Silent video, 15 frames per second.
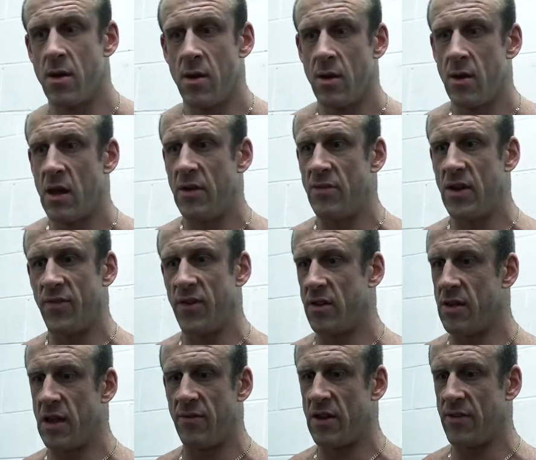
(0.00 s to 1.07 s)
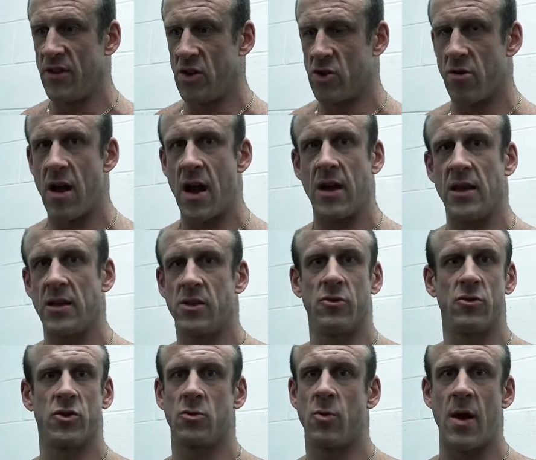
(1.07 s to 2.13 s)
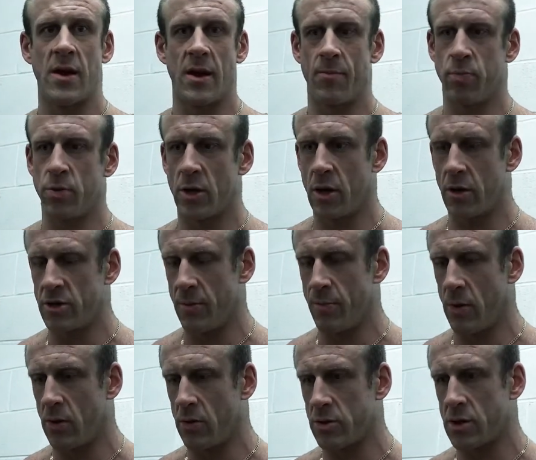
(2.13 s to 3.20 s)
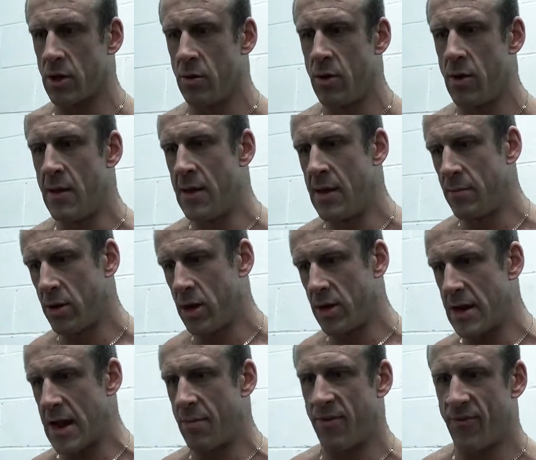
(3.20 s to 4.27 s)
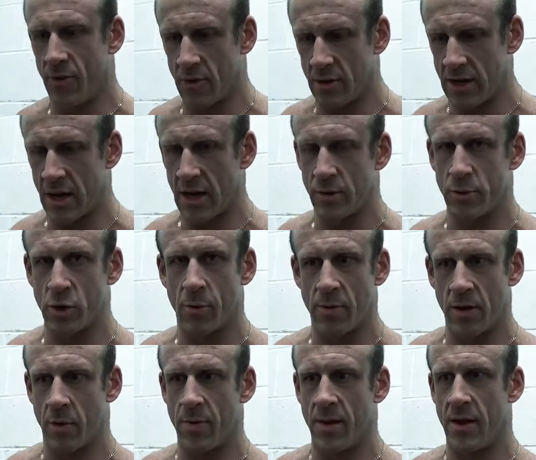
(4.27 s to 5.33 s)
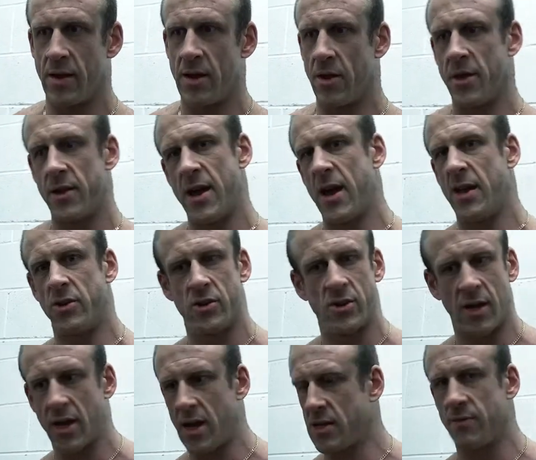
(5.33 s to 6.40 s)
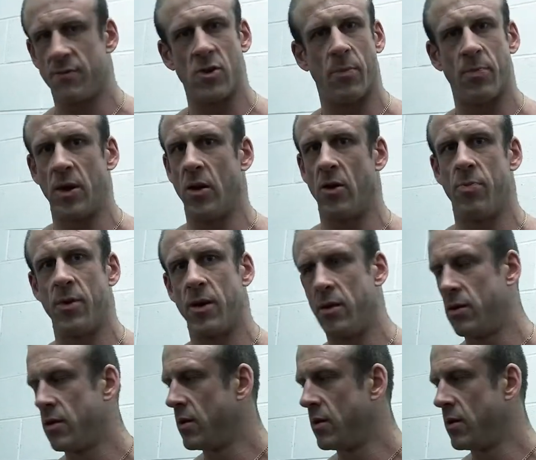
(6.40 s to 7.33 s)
Yeah. Even if you're dry, it's still sweat and it clogs your pores. So put it on the night before, let it absorb a little bit, and then on the day it's just a case of topping it up. And